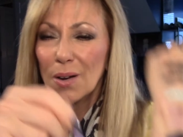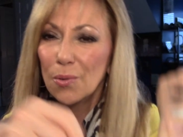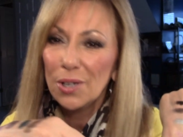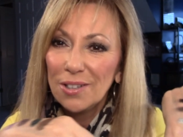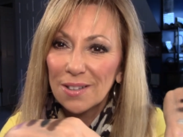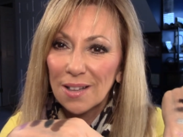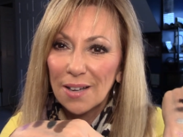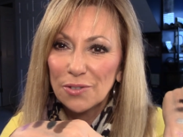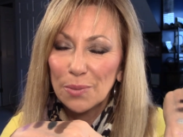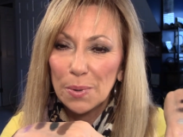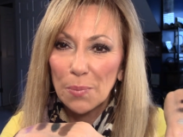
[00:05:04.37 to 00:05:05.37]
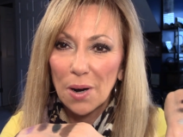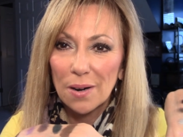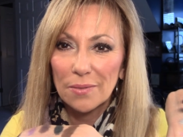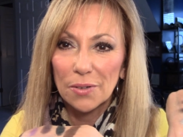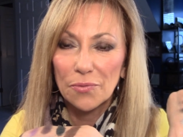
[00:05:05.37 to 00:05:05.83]
Wouldn't you love to be
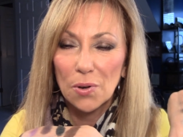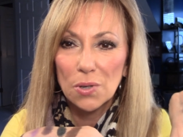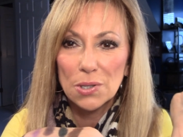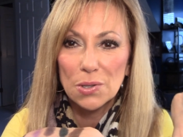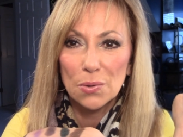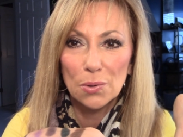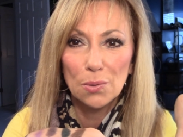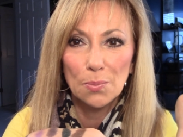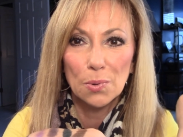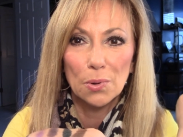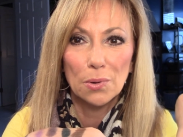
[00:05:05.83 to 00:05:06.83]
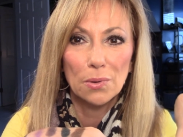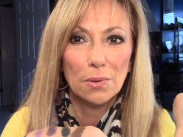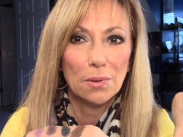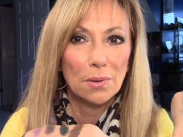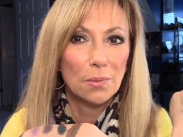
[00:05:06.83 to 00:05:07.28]
part of a focus group or
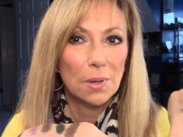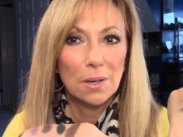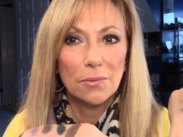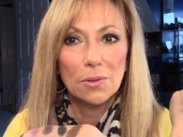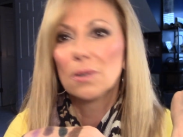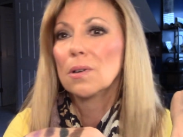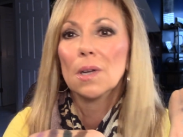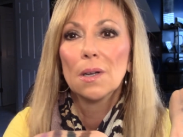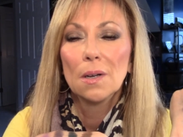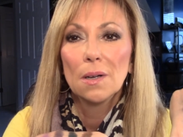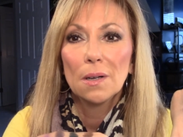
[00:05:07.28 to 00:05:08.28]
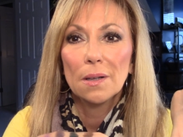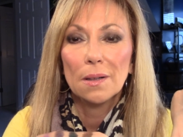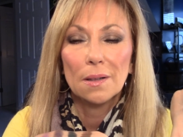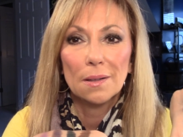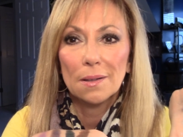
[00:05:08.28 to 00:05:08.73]
whatever
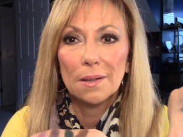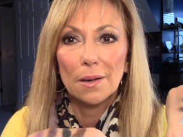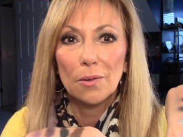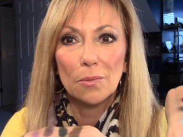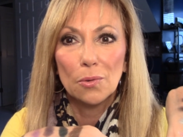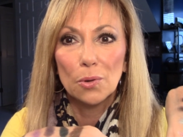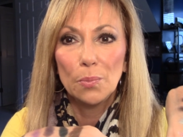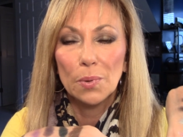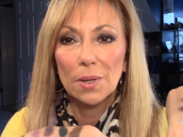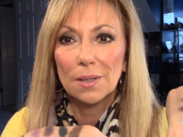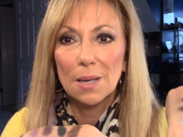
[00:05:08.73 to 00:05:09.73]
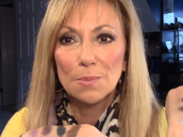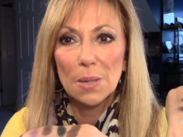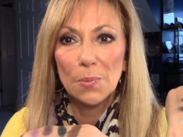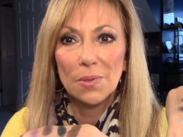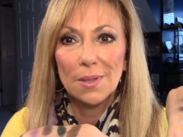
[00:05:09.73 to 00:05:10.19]
you know, group that comes
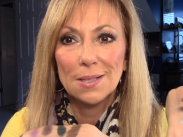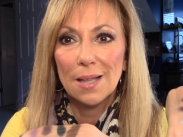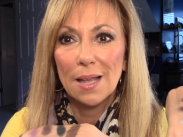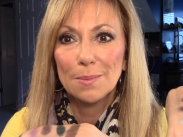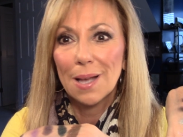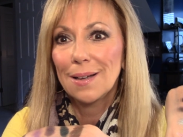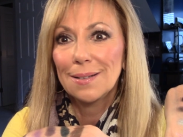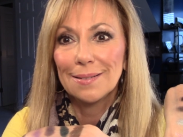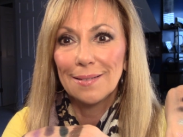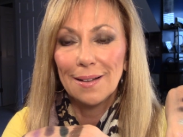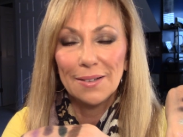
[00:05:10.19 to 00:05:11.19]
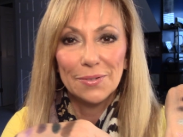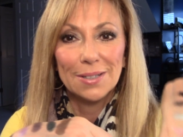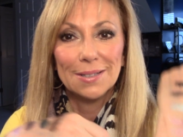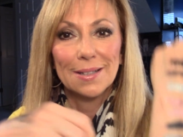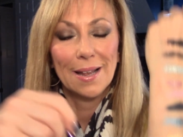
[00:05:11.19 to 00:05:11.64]
up with these names. I just love
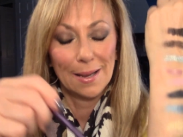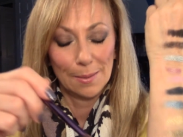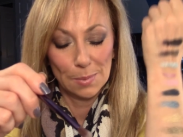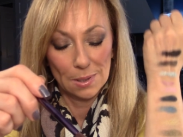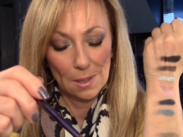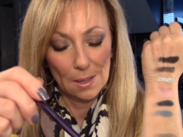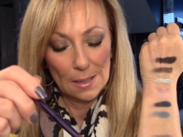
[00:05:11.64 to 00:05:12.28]
these names.